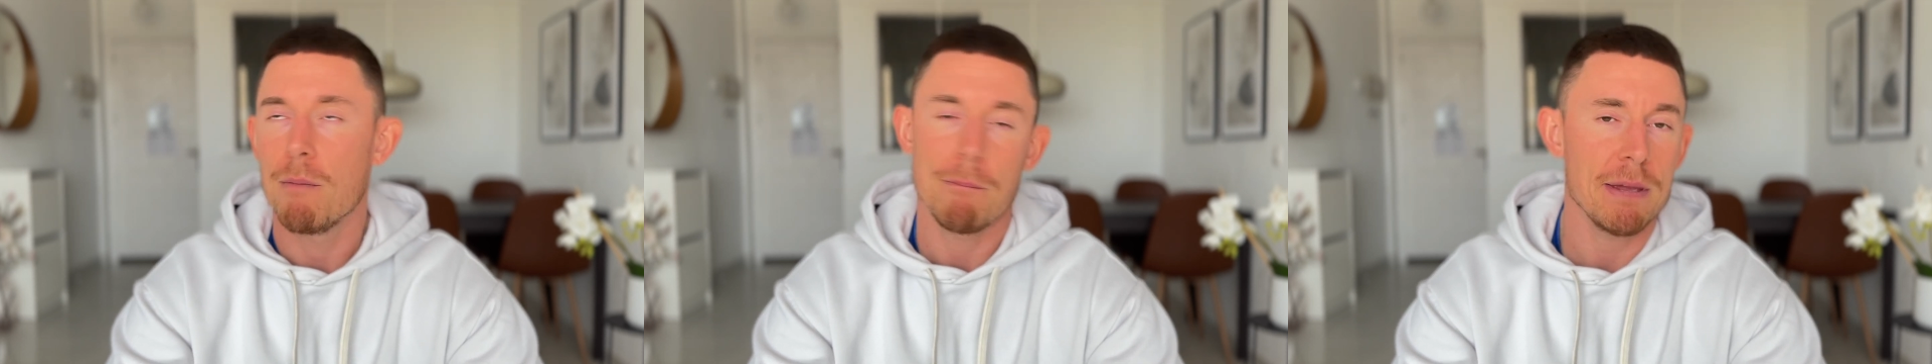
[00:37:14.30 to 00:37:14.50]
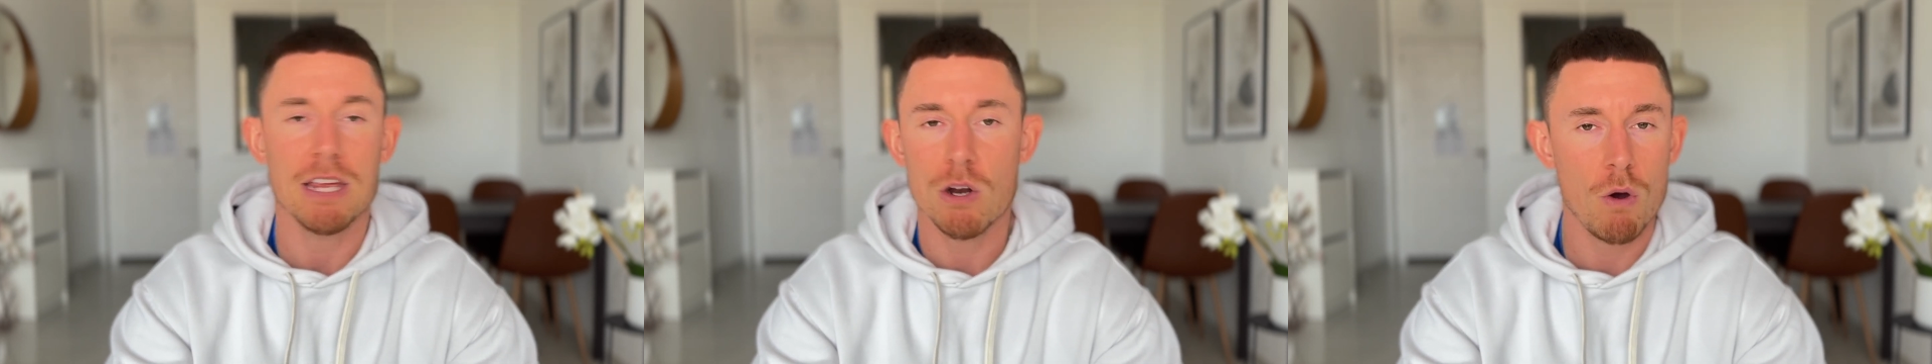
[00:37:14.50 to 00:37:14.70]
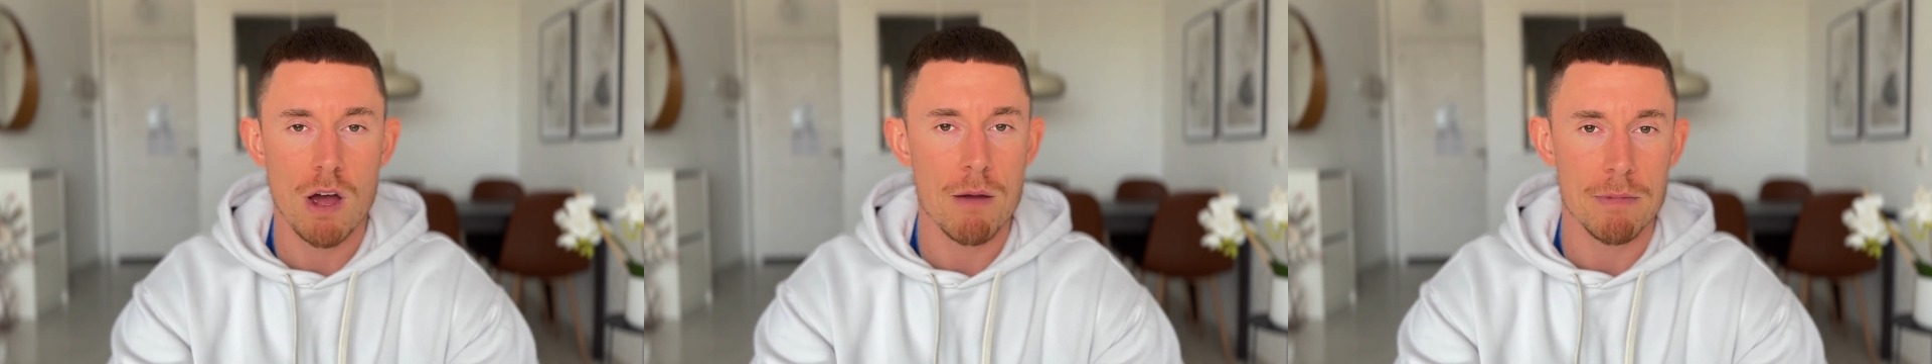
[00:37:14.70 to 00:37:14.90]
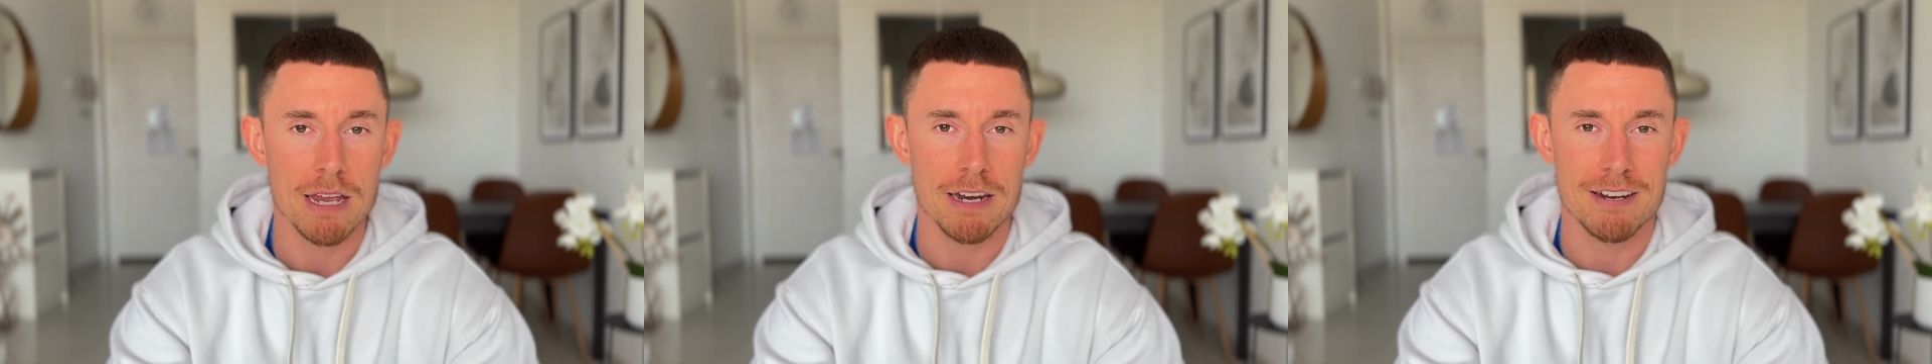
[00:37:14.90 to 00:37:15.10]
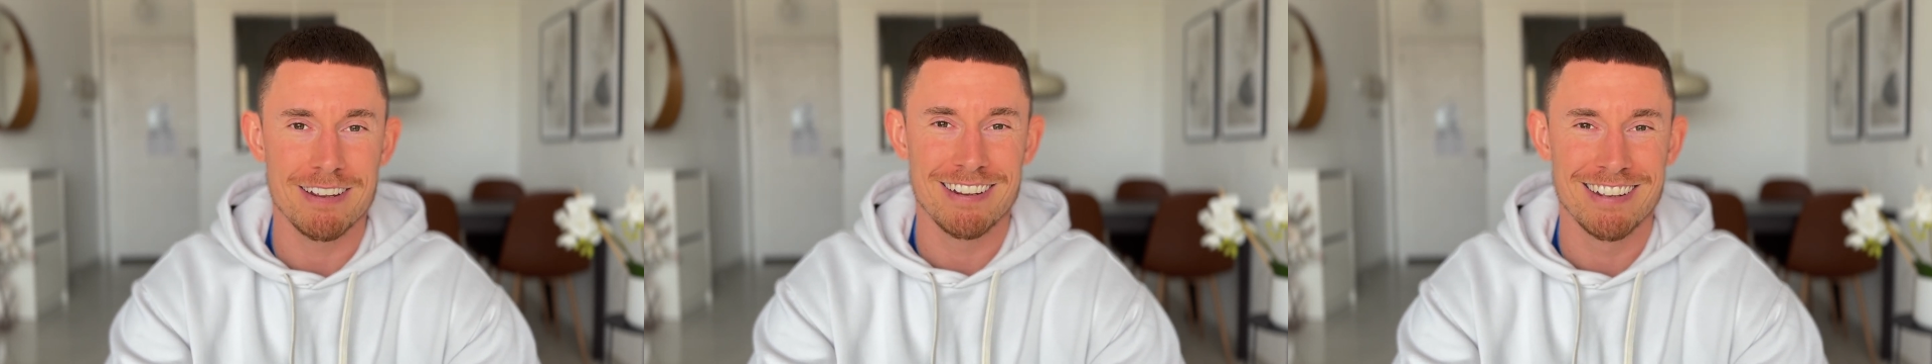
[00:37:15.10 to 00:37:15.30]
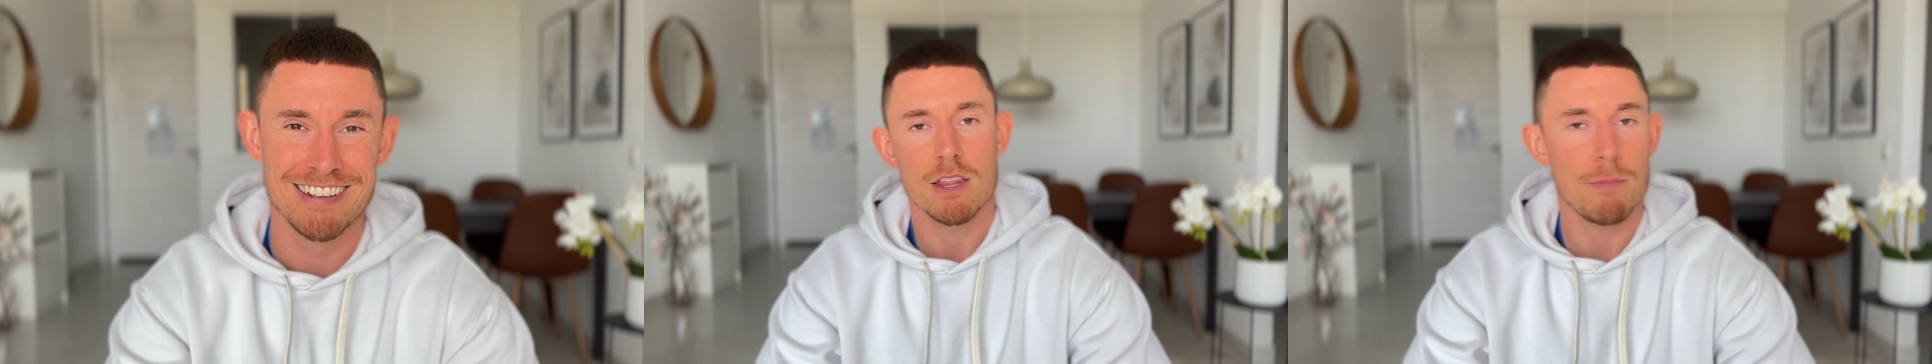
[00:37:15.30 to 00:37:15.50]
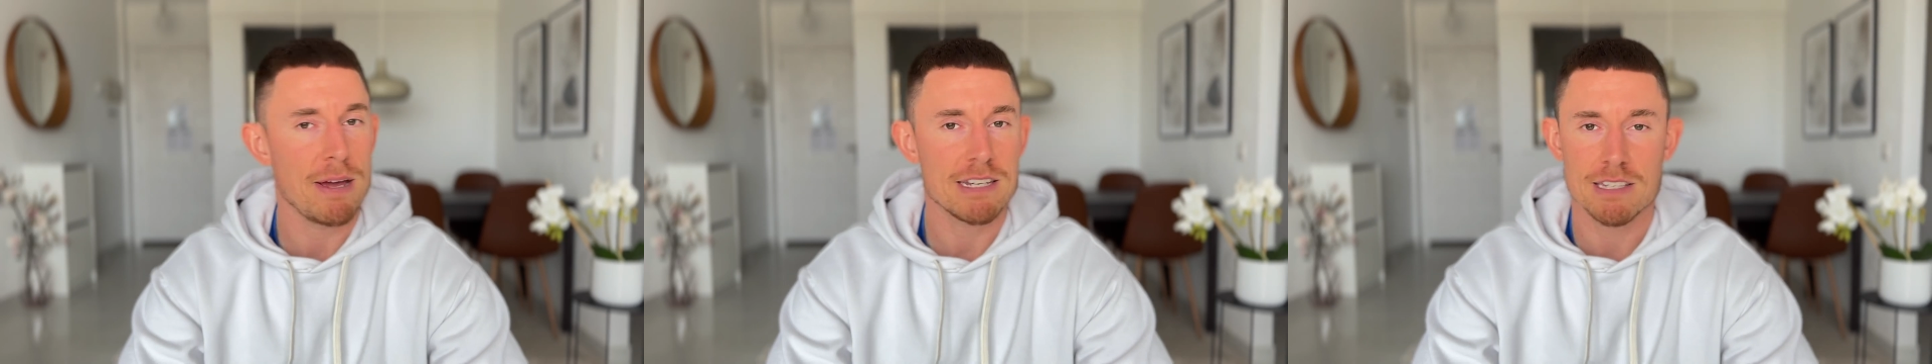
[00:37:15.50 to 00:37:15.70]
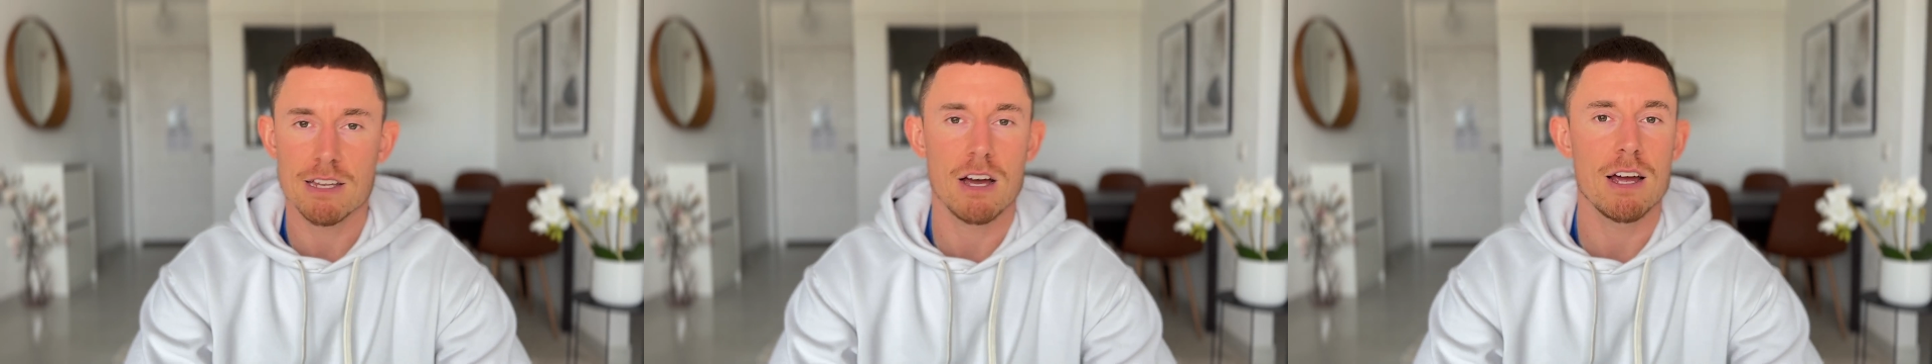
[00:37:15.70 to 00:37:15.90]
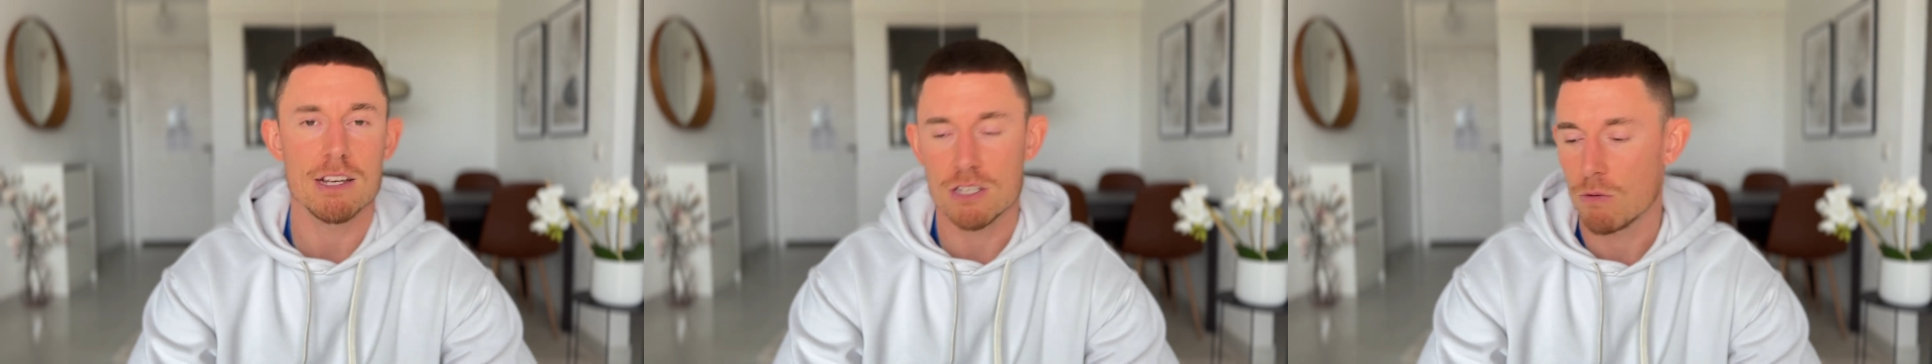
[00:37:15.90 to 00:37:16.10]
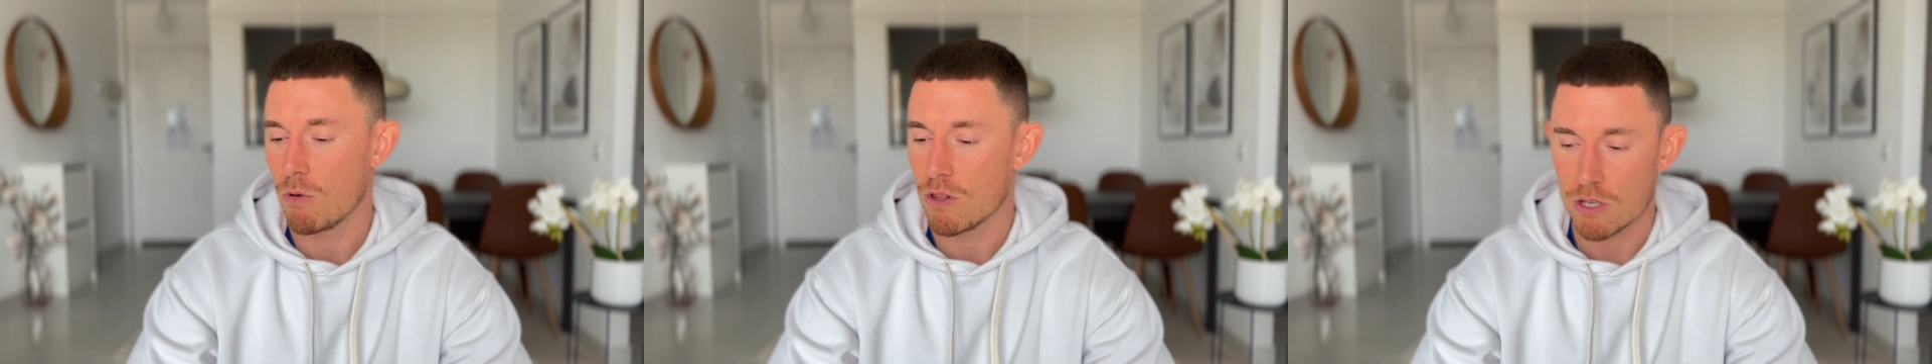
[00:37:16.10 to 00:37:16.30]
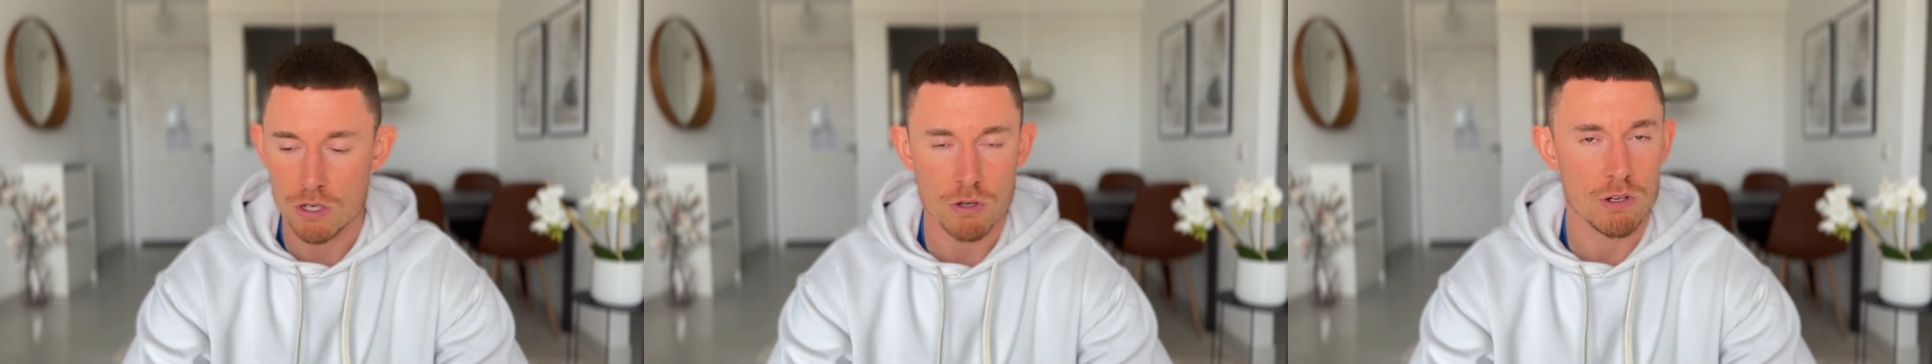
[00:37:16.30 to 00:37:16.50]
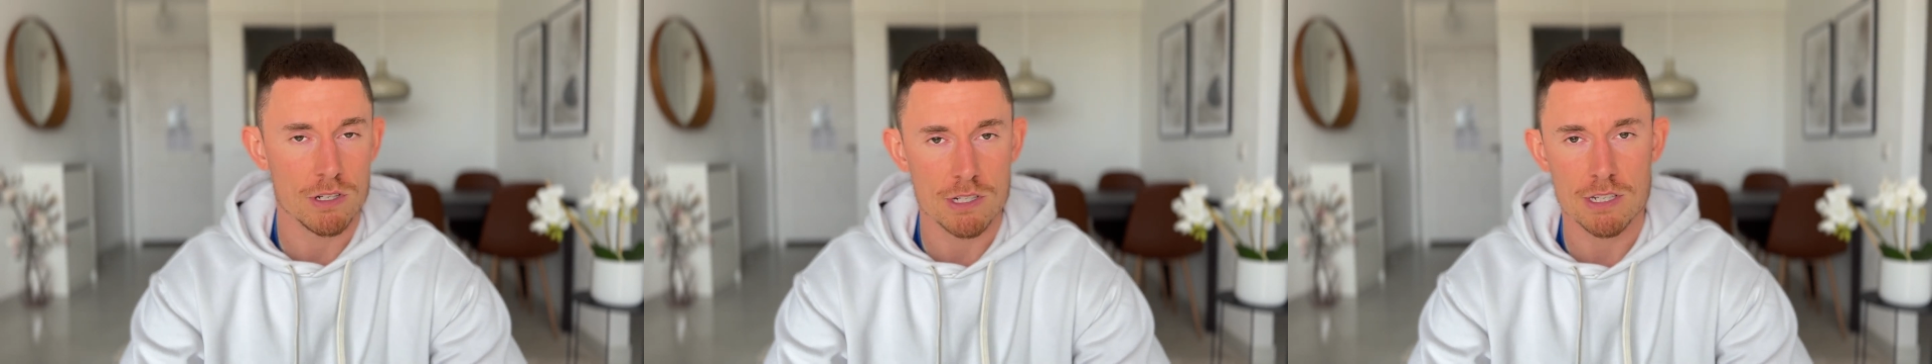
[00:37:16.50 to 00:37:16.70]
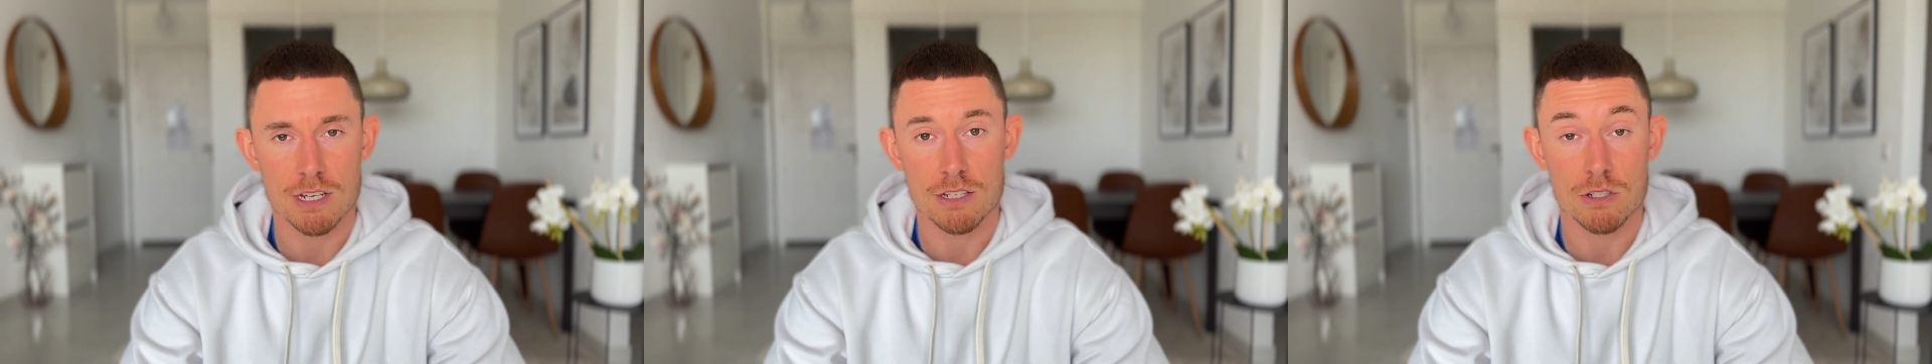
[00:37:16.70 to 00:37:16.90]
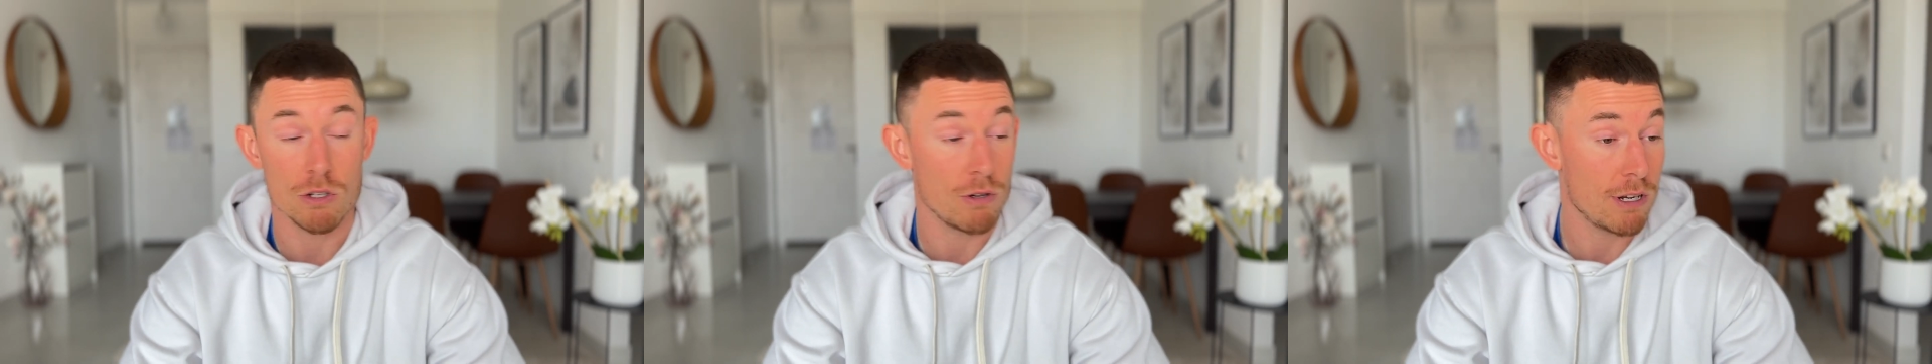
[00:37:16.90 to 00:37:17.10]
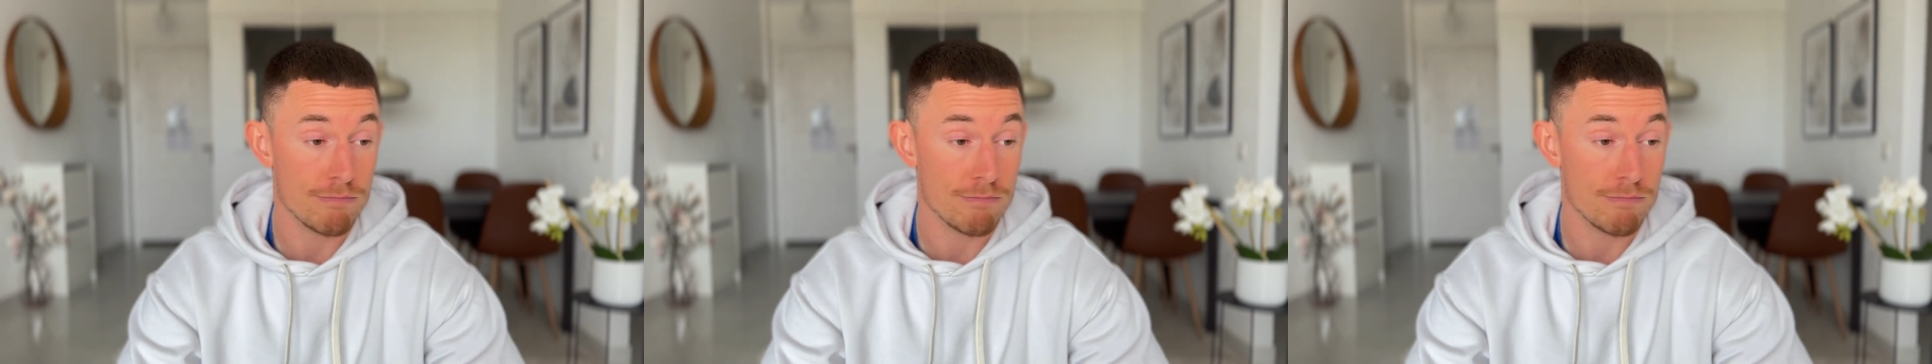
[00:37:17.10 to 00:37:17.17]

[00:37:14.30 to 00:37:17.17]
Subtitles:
but you know what I mean. The best diet is the one that you can stick to,